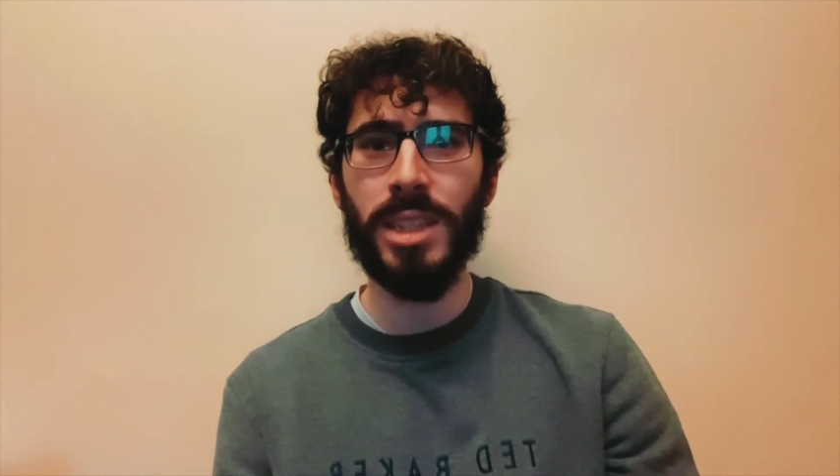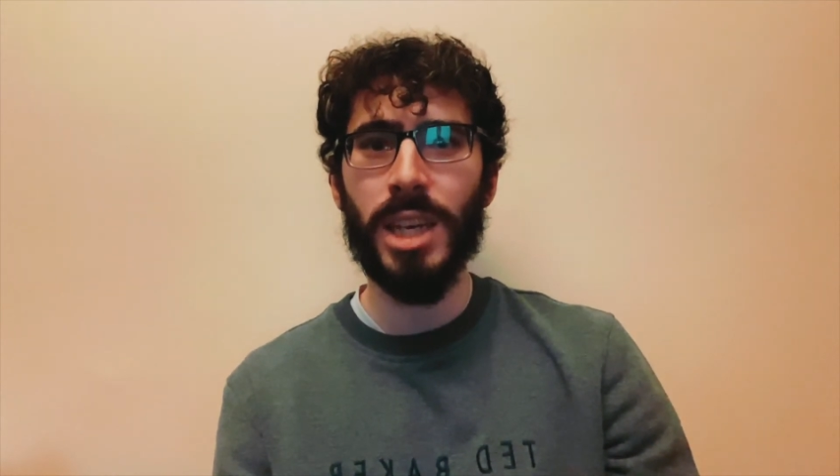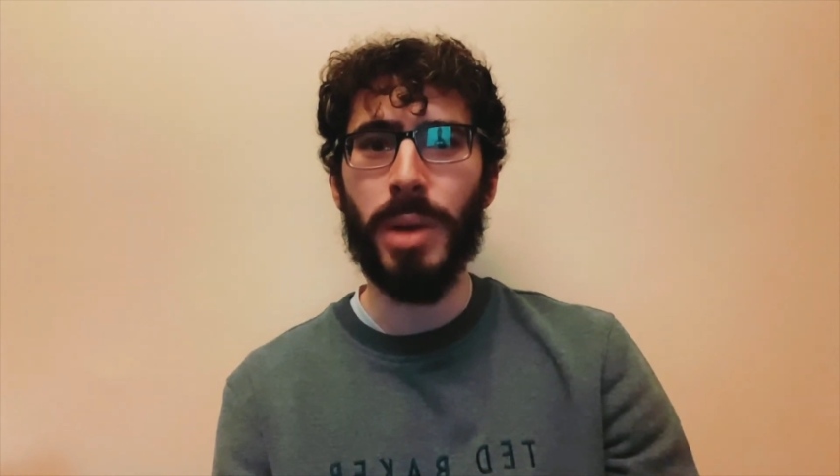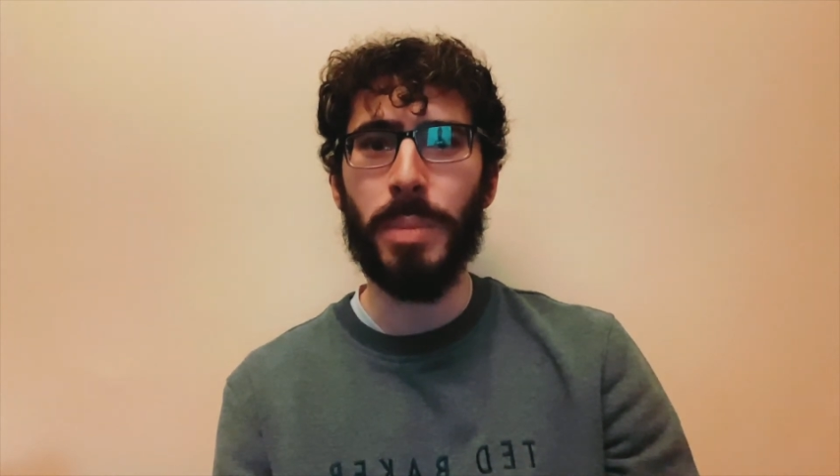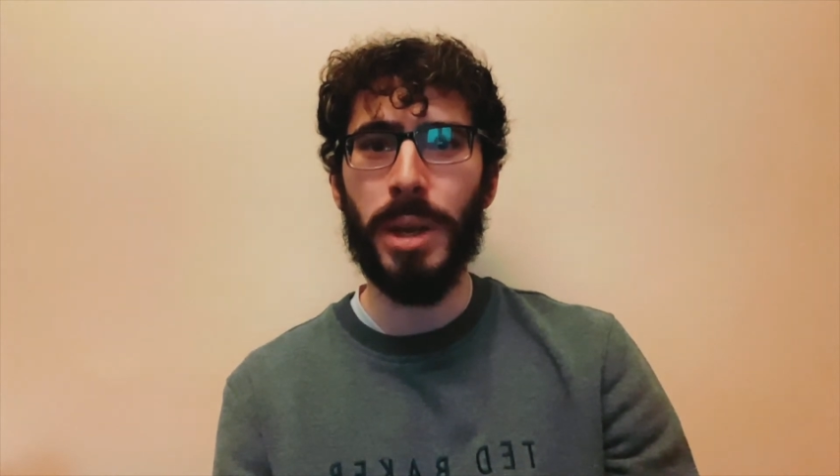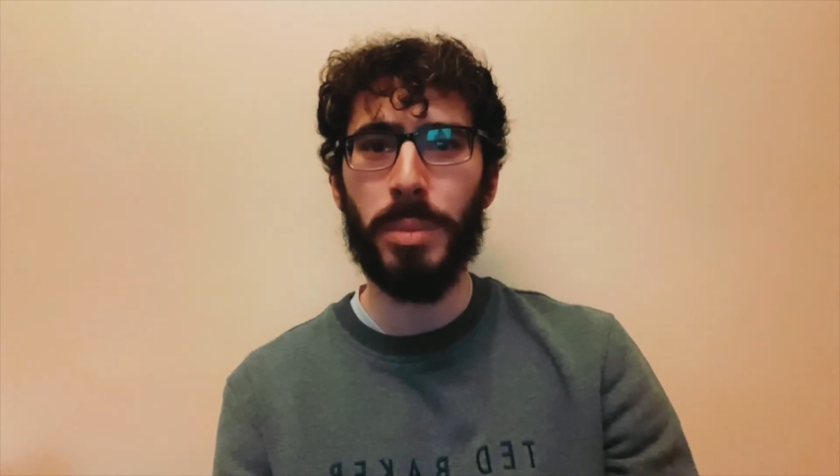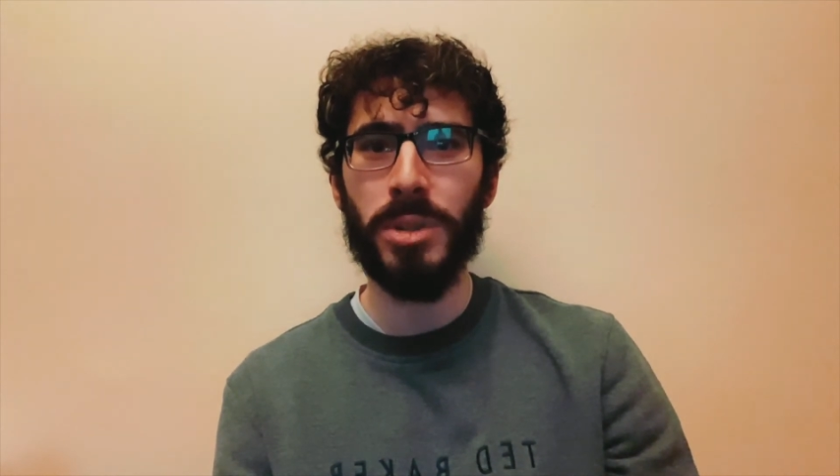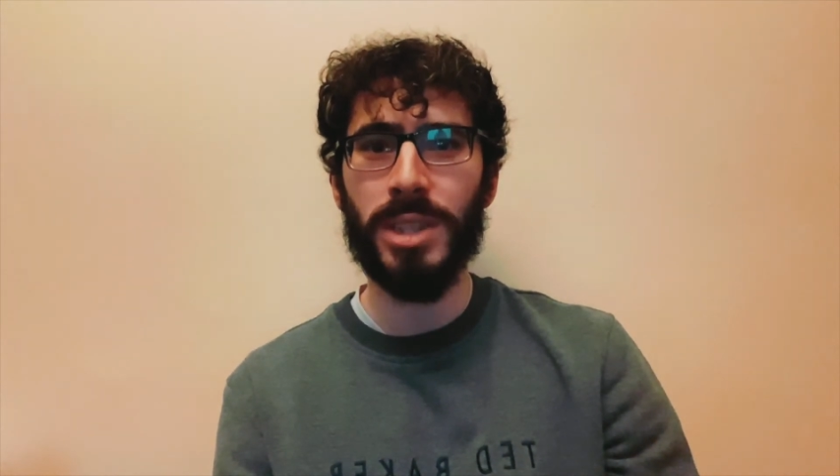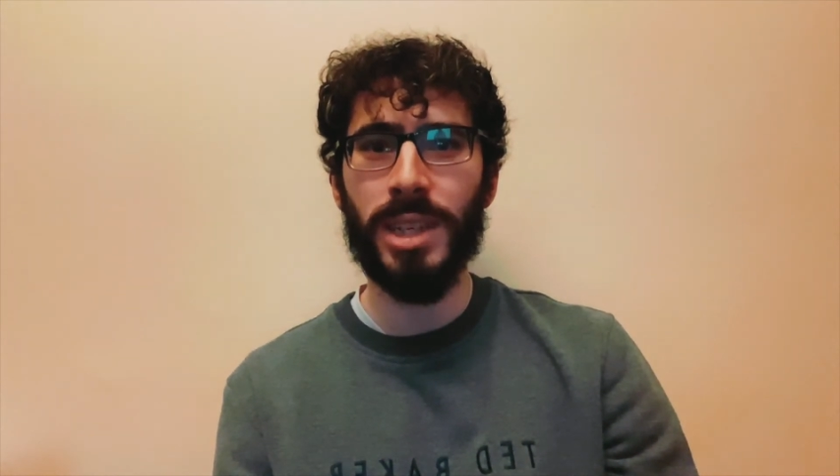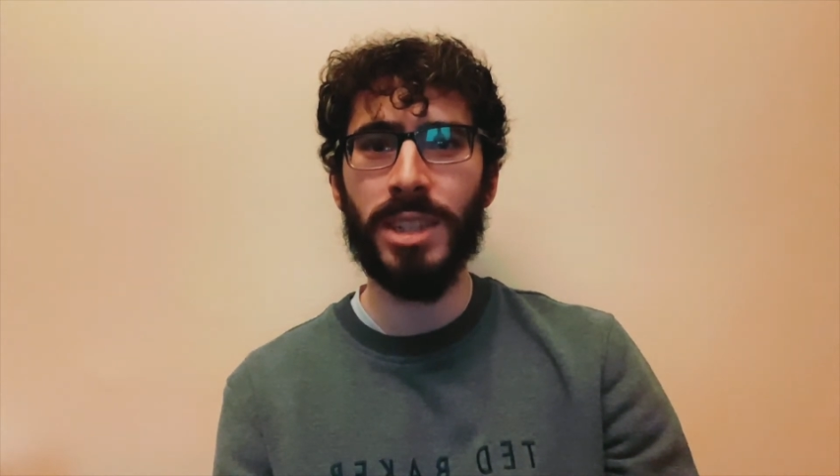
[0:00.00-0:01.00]
and my people
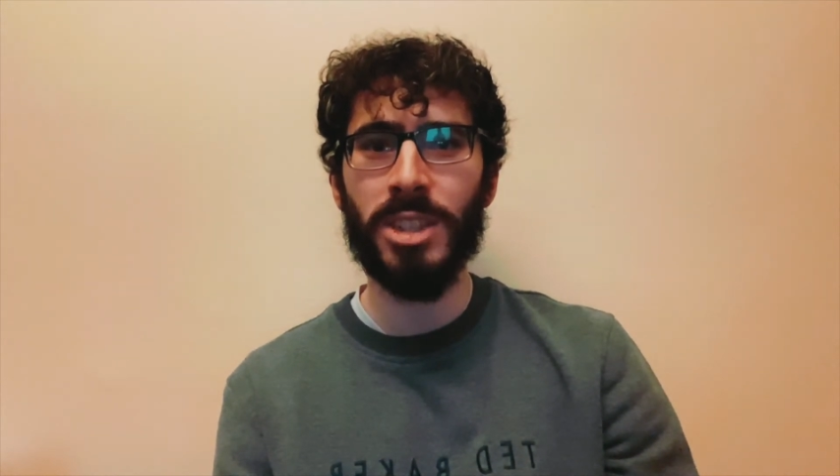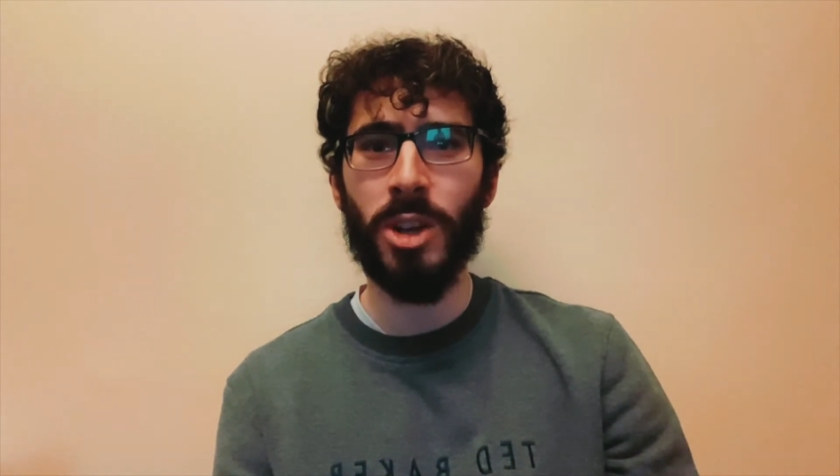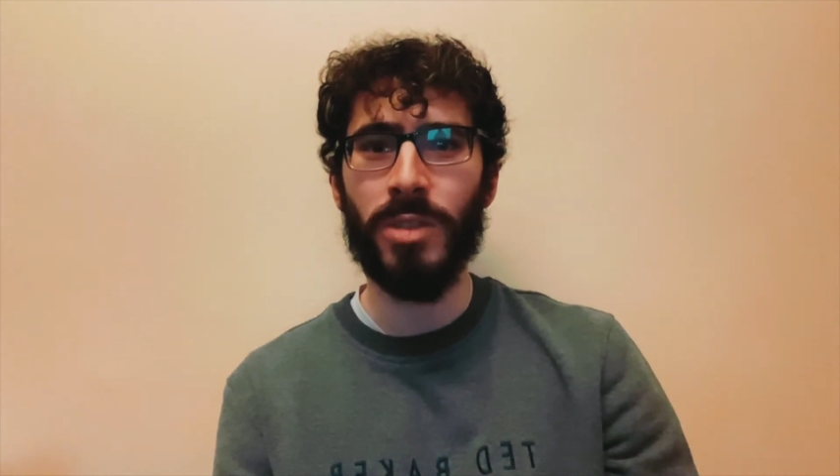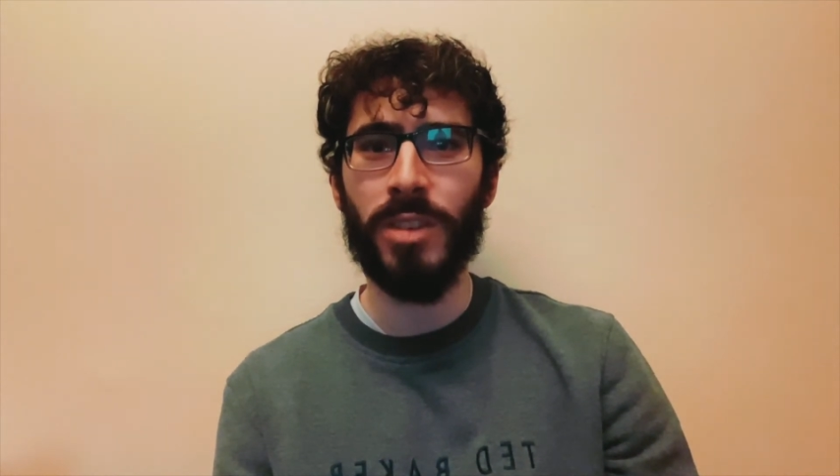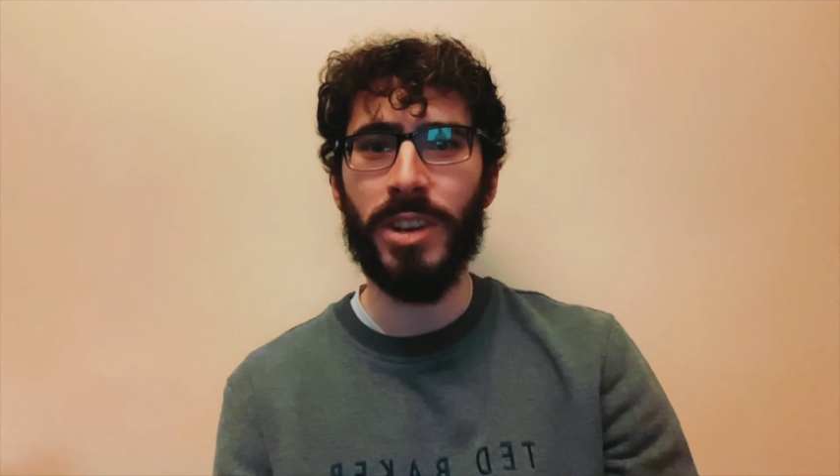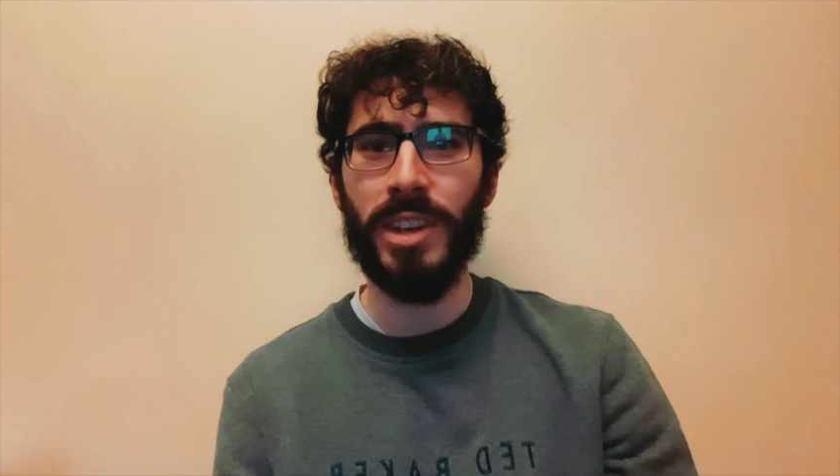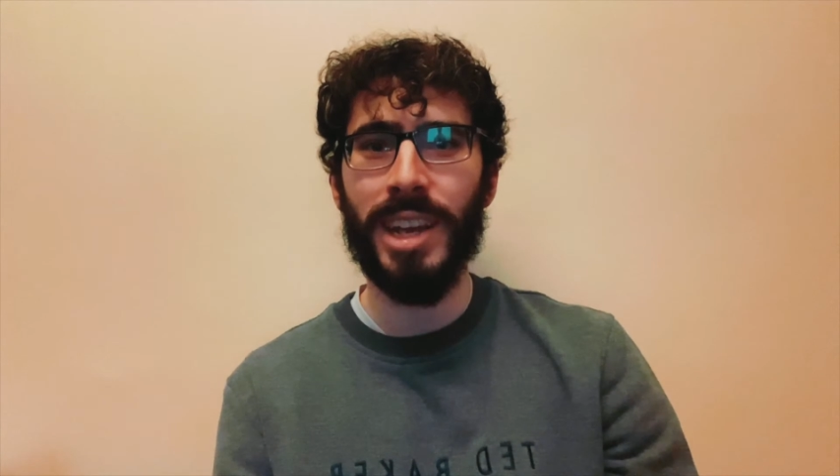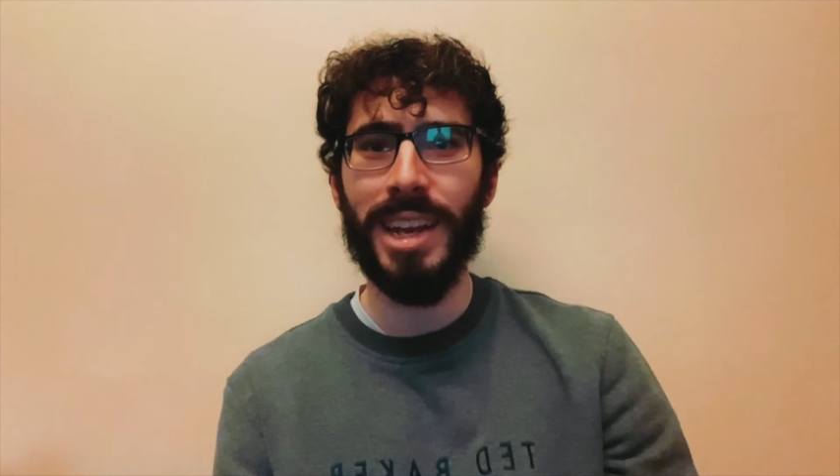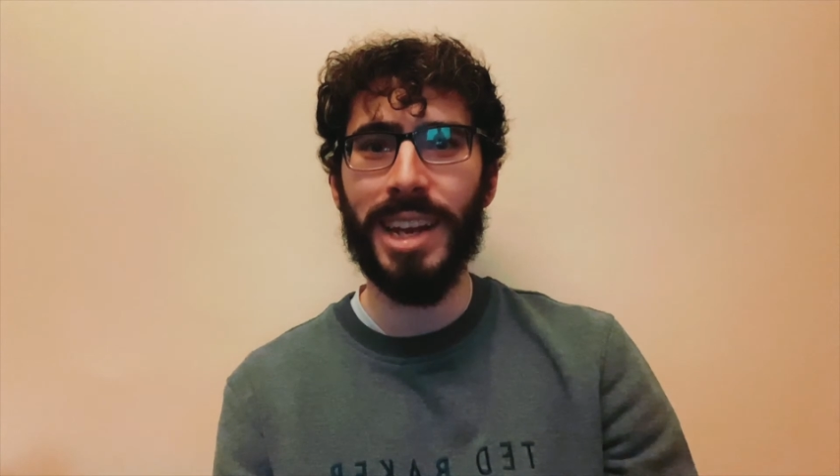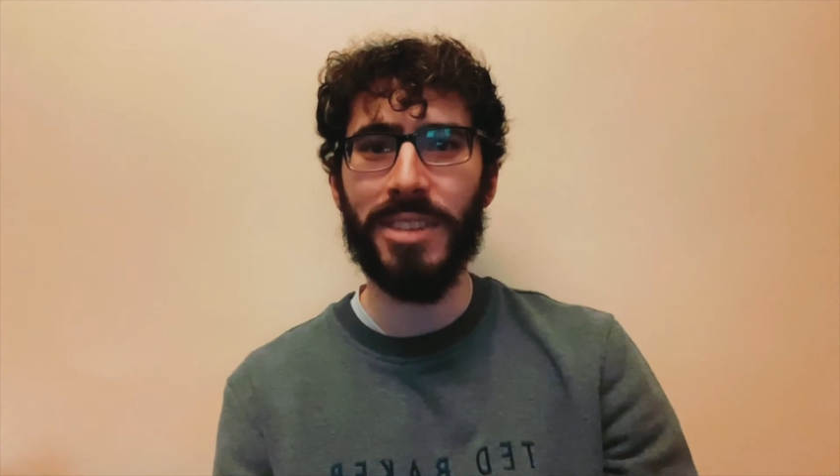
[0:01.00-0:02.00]
skills are of a very high
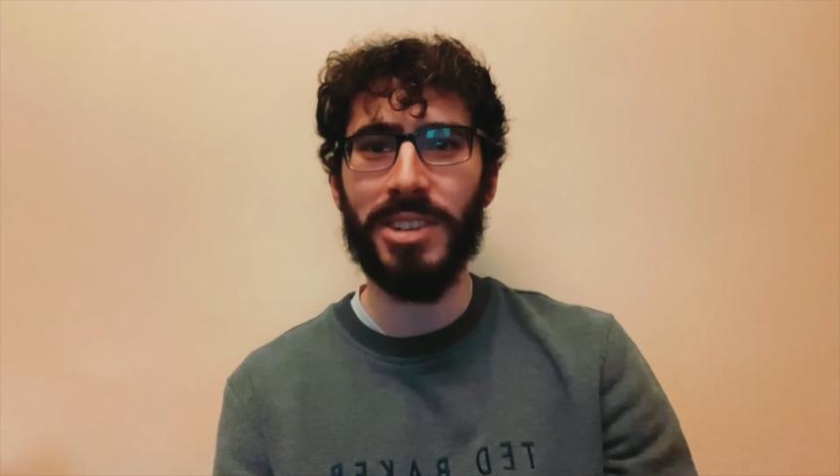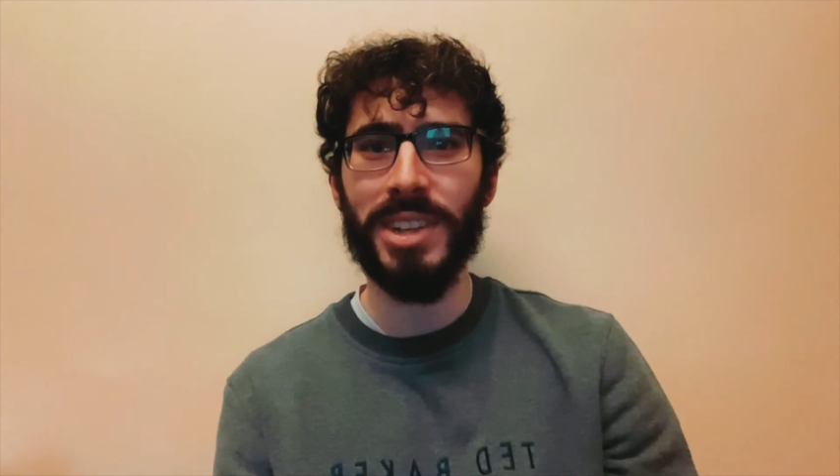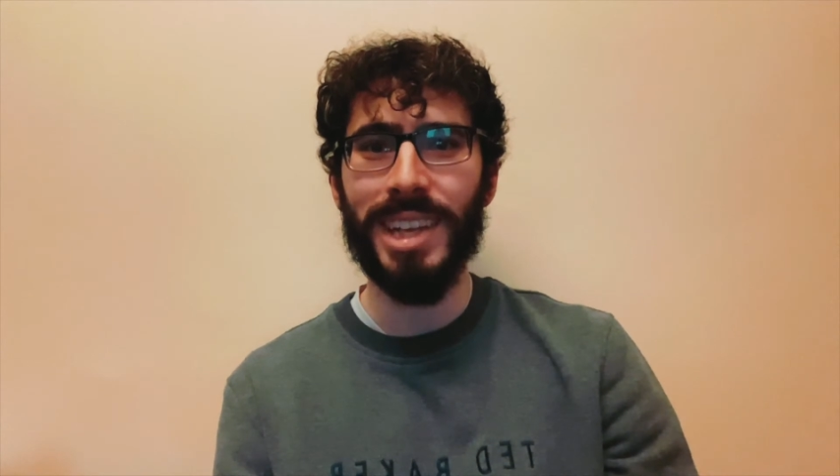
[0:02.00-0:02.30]
level,